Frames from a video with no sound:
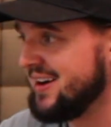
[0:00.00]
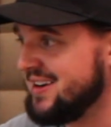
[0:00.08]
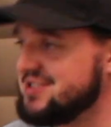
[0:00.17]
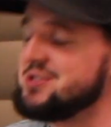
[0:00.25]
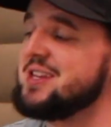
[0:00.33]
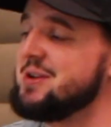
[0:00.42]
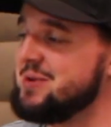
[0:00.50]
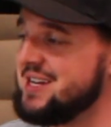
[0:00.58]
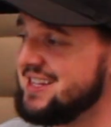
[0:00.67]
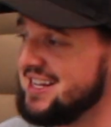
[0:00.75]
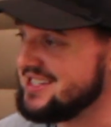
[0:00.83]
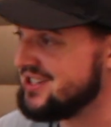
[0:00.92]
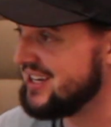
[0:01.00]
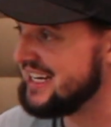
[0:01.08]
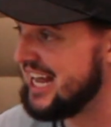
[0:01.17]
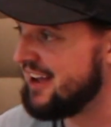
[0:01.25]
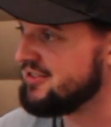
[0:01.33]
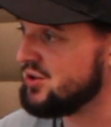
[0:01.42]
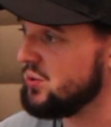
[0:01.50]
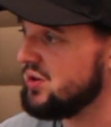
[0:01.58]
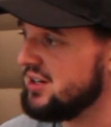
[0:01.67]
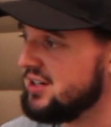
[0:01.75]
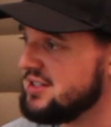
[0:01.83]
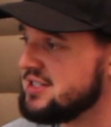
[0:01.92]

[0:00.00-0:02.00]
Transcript: so they would need things cleaned afterwards.